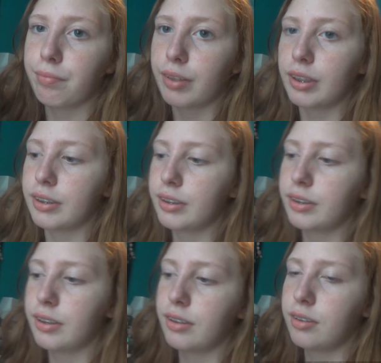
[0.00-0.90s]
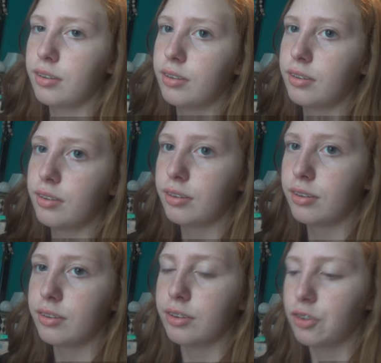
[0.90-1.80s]
this
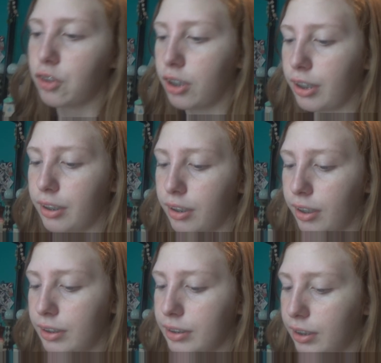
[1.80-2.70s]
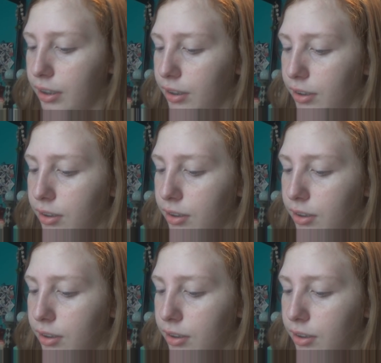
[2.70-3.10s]
to dry last night,